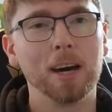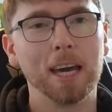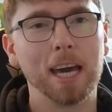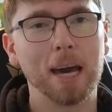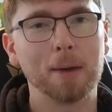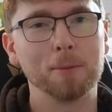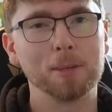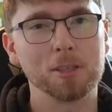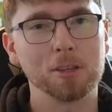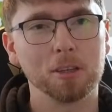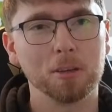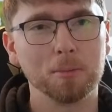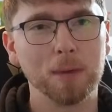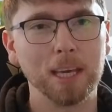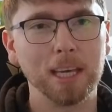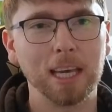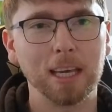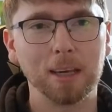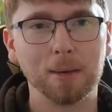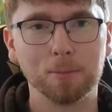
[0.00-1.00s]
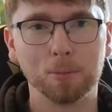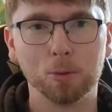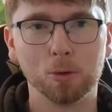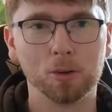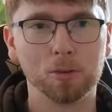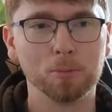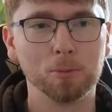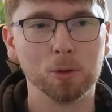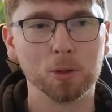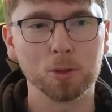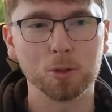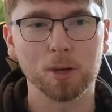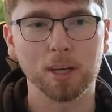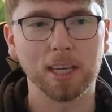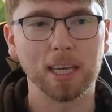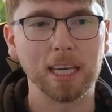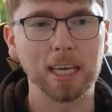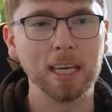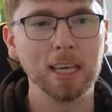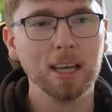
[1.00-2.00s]
Amazon are making it more and more
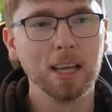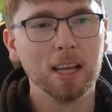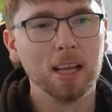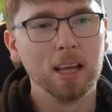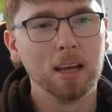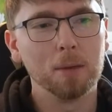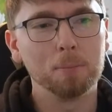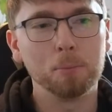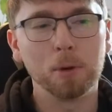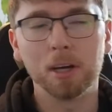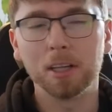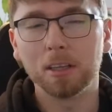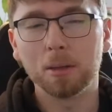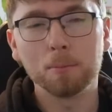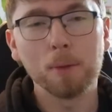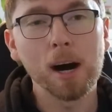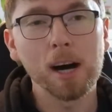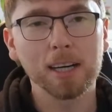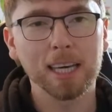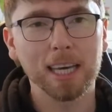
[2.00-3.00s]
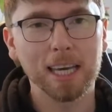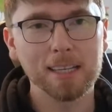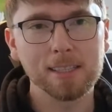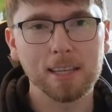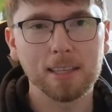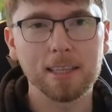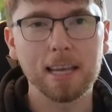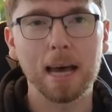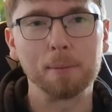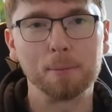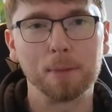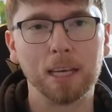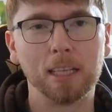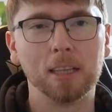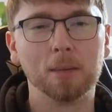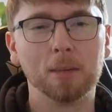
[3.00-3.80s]
tricky, but the market is adapting.